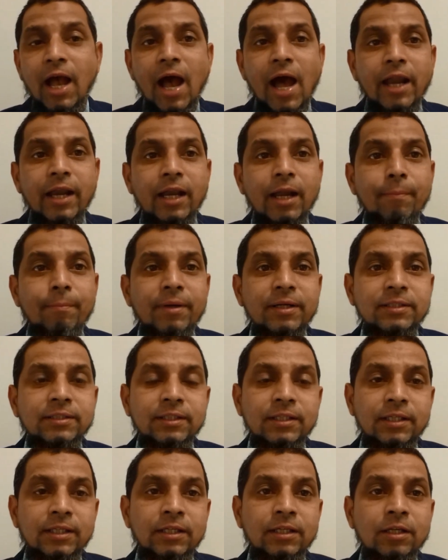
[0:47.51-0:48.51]
And number
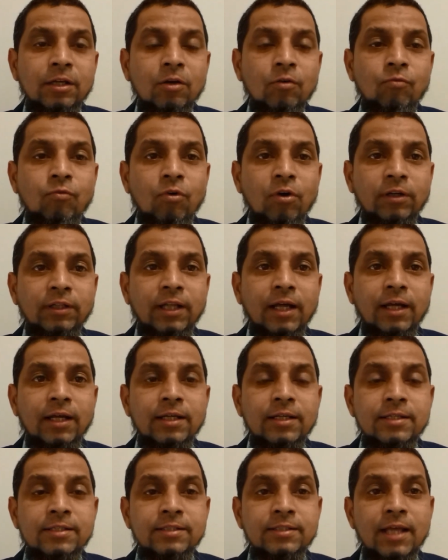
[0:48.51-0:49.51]
three, for the
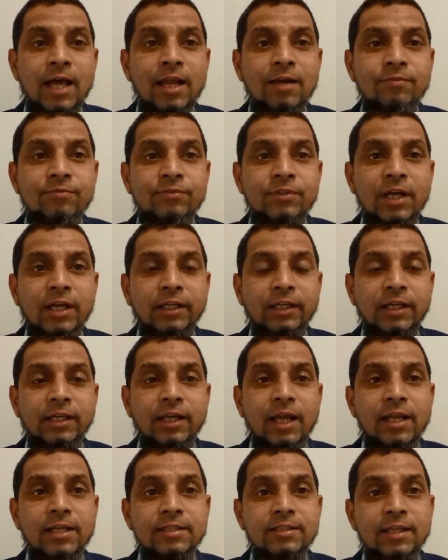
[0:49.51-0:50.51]

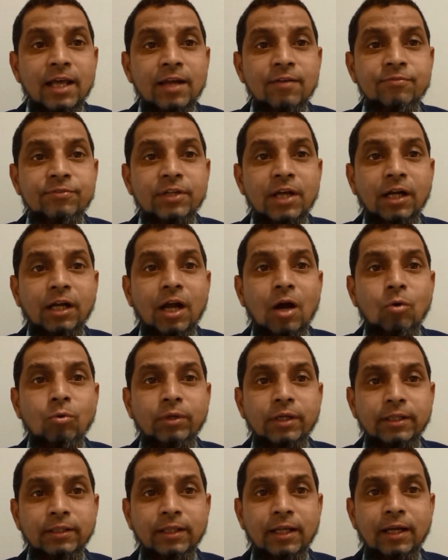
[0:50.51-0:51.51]
self-check-in and
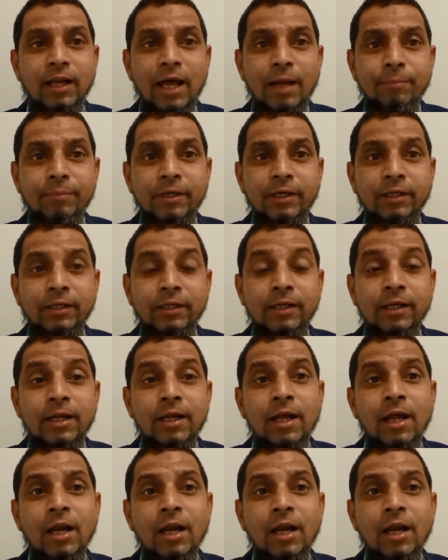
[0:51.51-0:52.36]
self-checkout in the library.